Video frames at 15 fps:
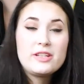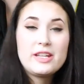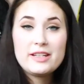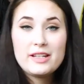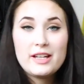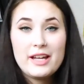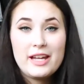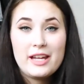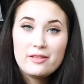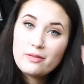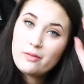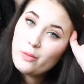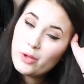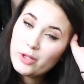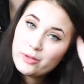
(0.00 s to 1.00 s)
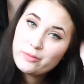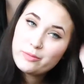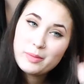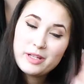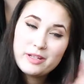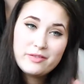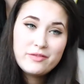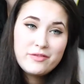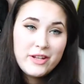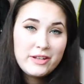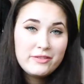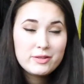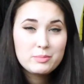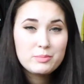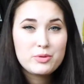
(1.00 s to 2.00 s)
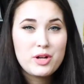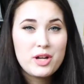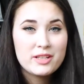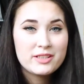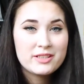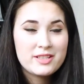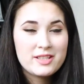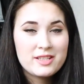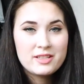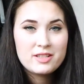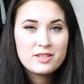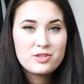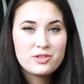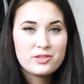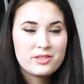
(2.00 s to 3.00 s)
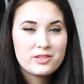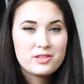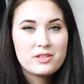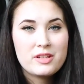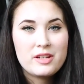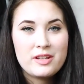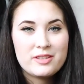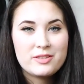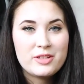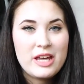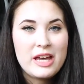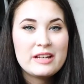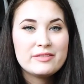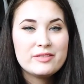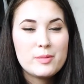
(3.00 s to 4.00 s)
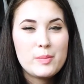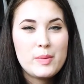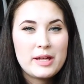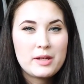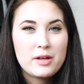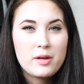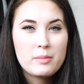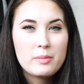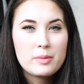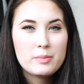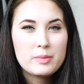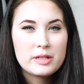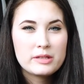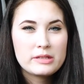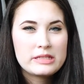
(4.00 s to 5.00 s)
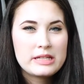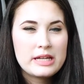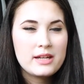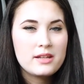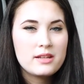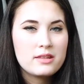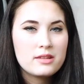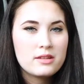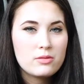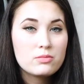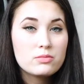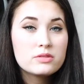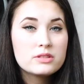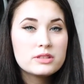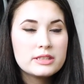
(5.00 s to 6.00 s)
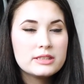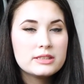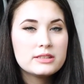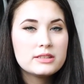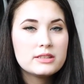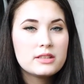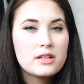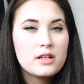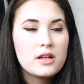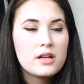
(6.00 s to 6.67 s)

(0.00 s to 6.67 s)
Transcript: then I have one of my favorite products. This is just to have a backup, because I don't think